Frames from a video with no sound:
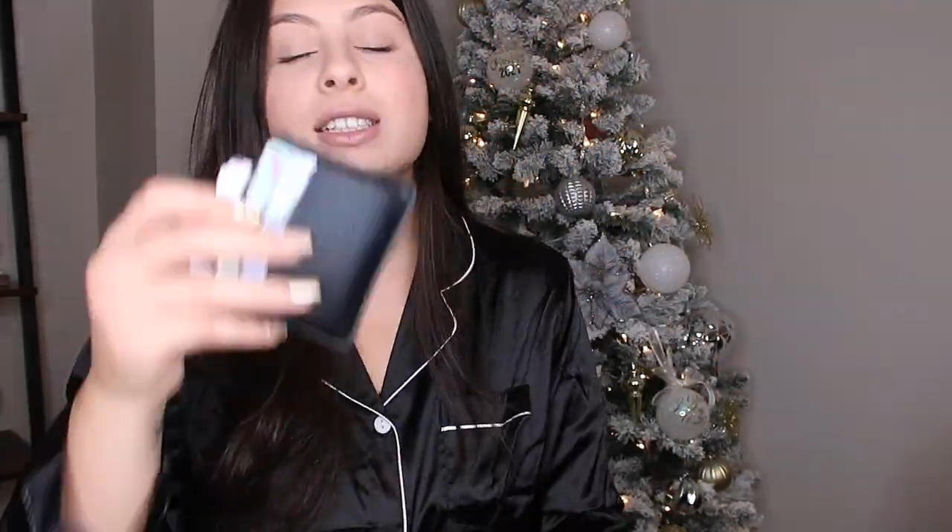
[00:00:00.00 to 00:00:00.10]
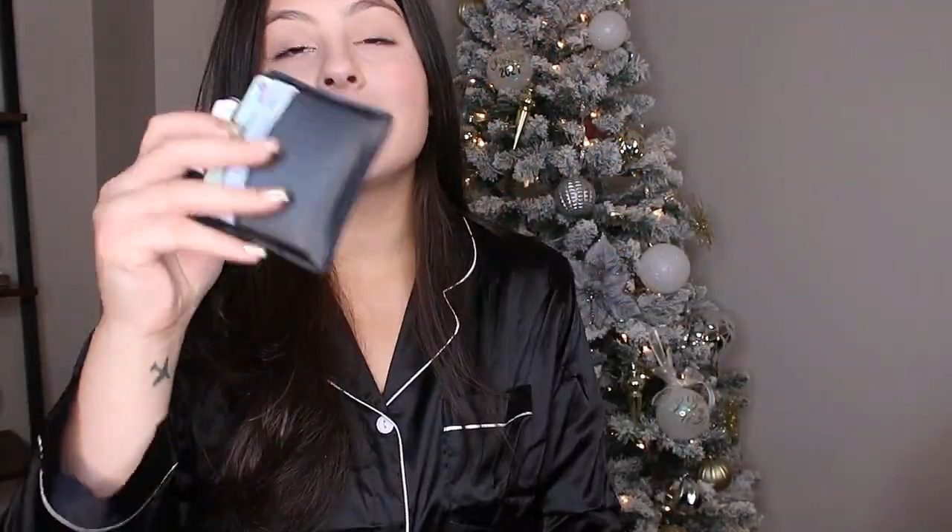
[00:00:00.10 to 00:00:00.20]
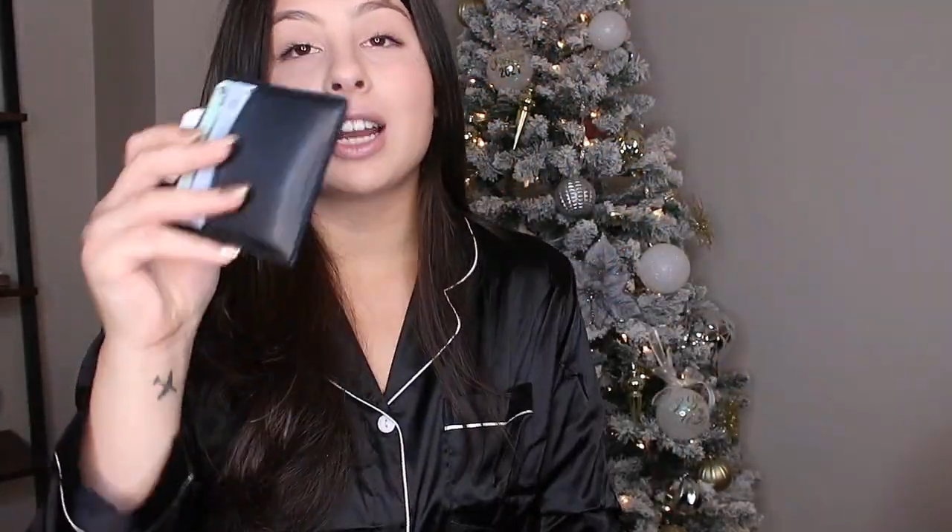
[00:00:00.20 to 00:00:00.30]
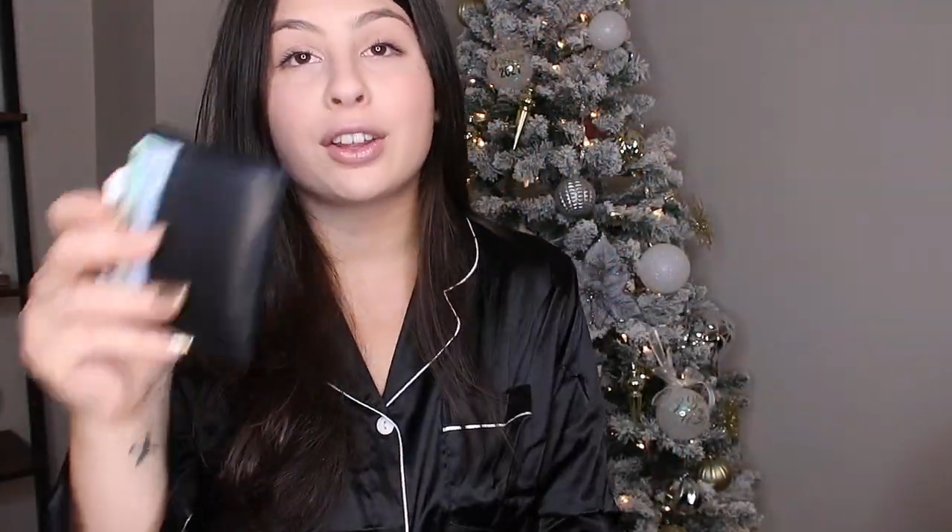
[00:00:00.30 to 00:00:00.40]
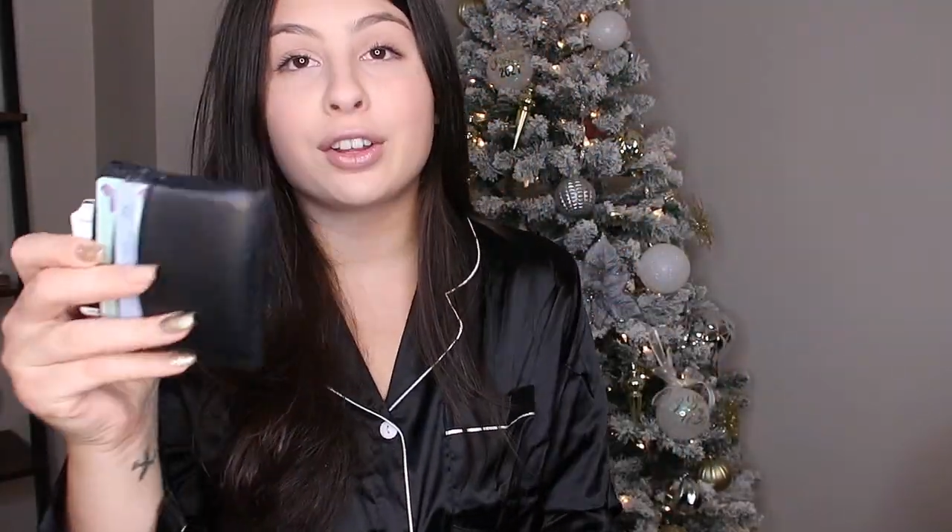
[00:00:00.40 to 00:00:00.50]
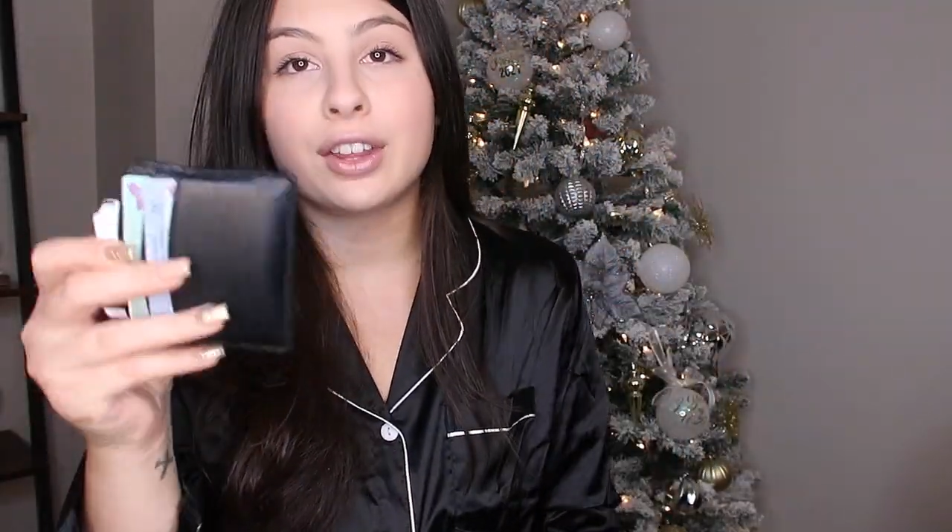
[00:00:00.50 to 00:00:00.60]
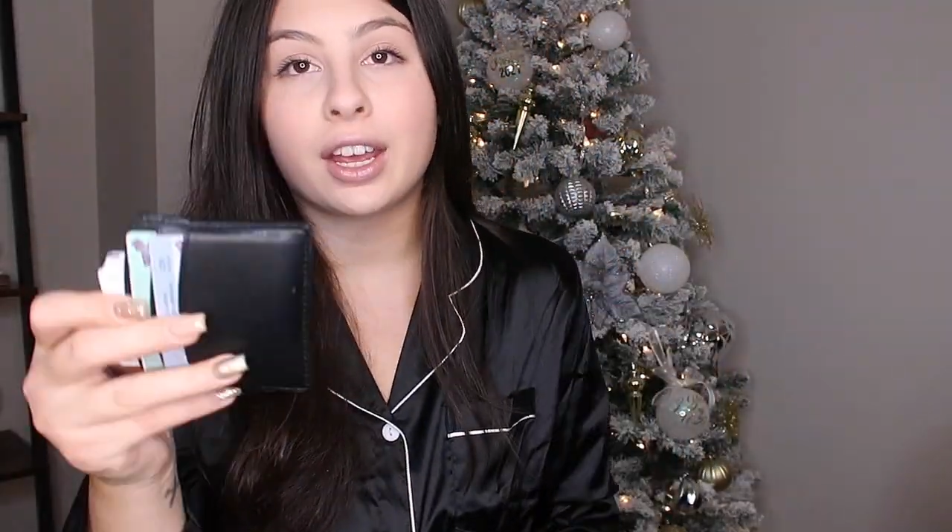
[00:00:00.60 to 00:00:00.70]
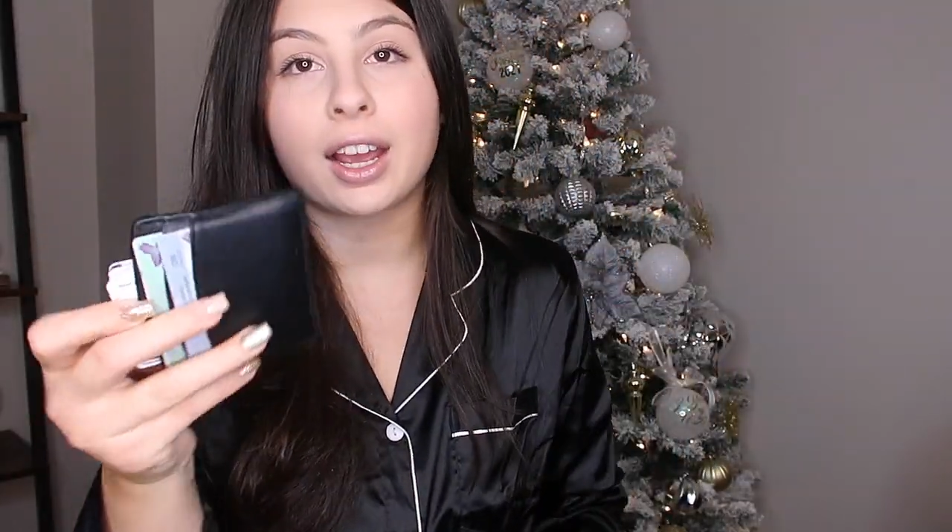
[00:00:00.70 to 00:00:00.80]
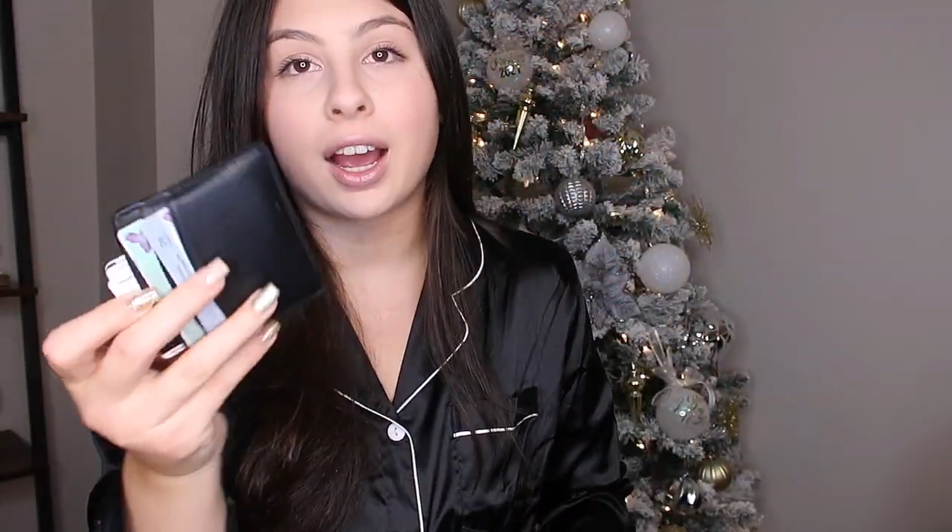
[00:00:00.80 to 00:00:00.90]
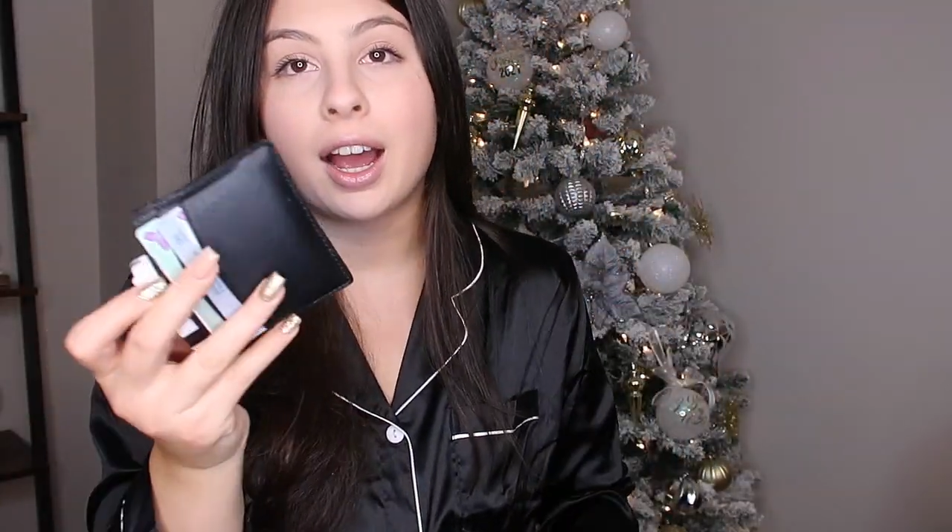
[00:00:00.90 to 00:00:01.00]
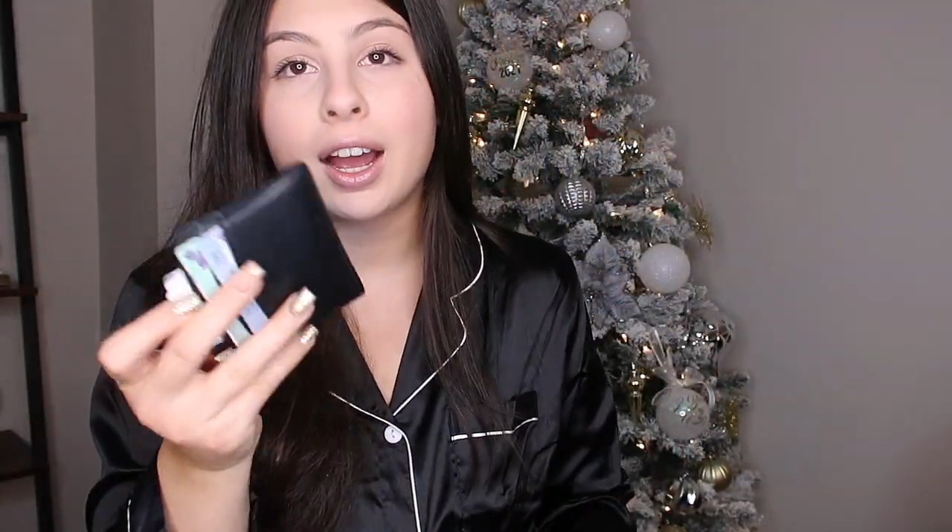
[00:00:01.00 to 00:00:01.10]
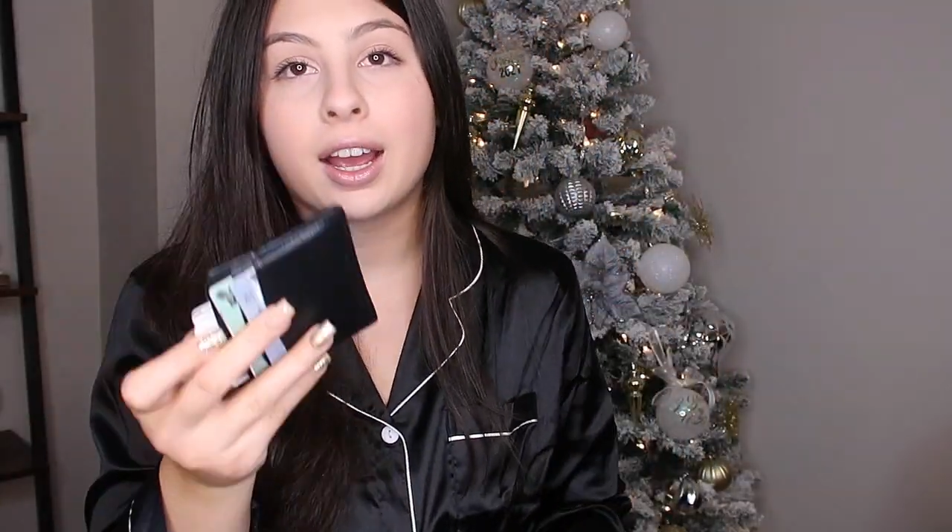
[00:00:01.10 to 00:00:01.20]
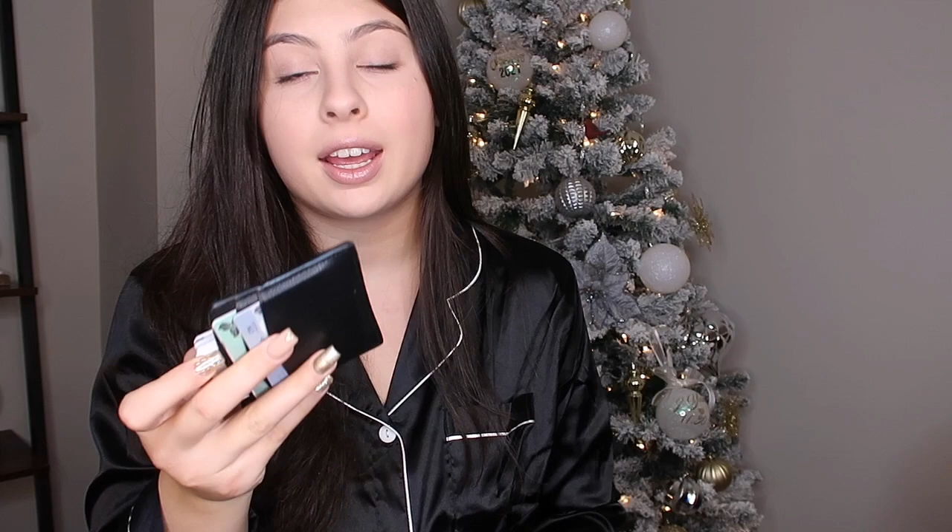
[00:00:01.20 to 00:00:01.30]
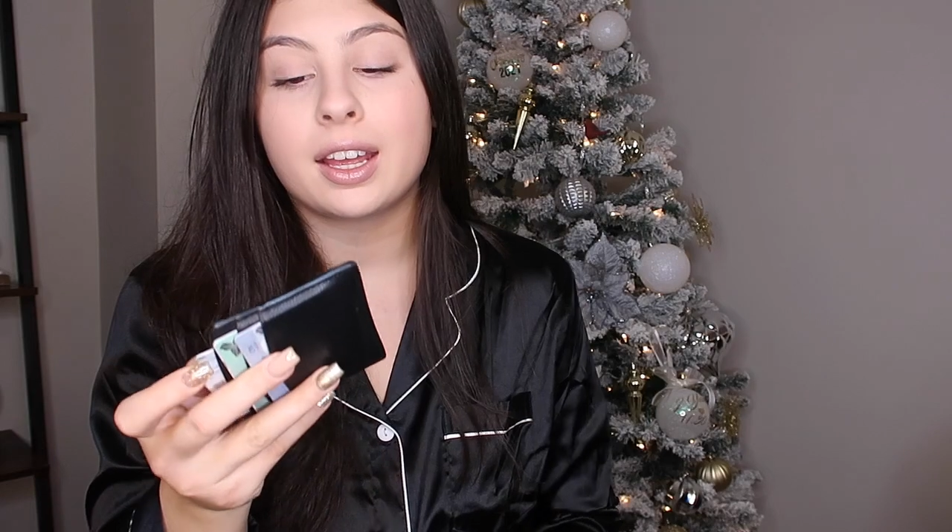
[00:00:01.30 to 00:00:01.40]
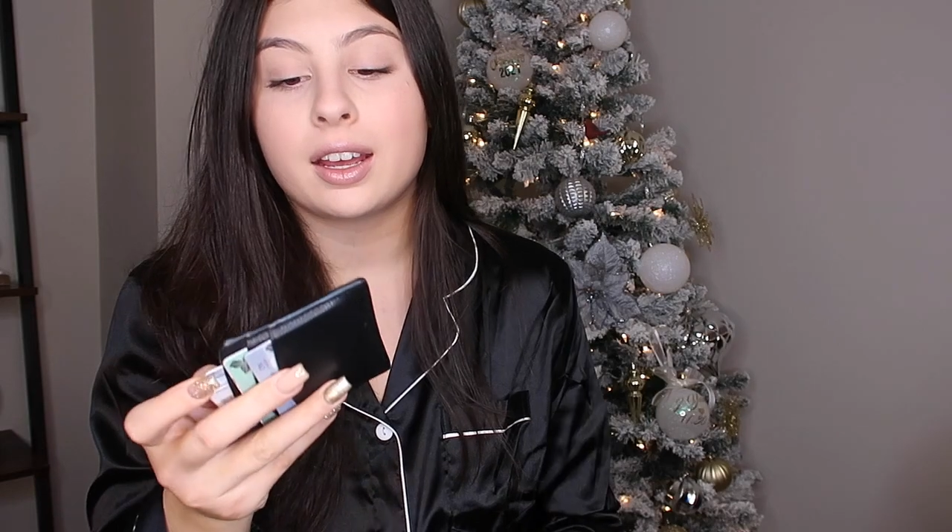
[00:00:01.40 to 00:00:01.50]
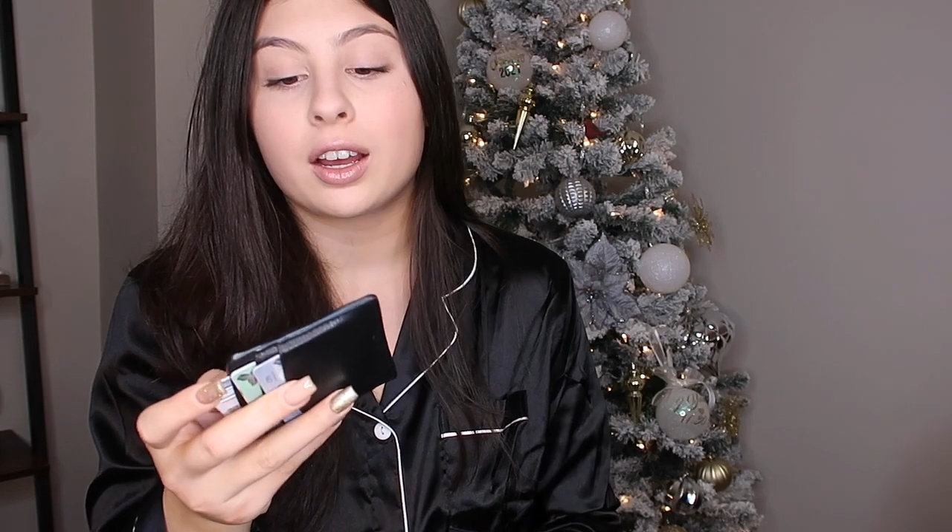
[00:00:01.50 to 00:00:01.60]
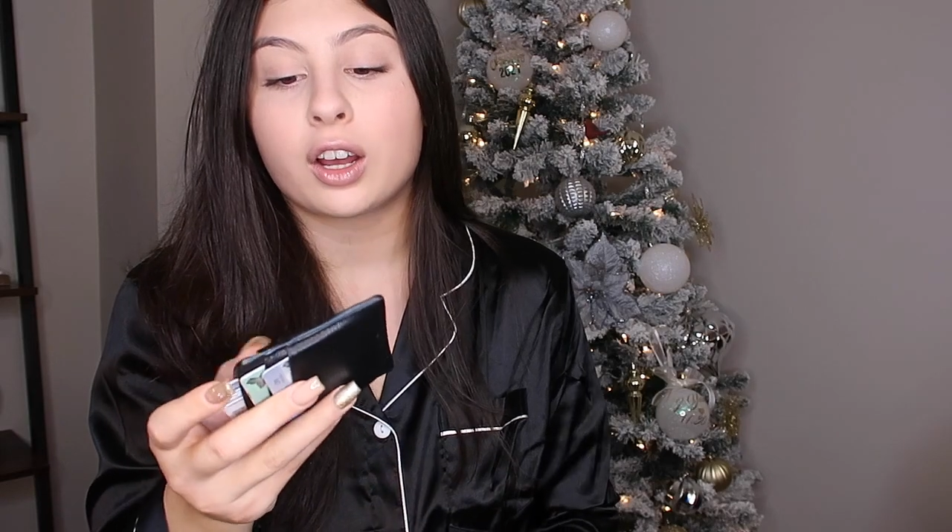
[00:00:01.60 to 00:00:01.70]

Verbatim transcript: is another thing I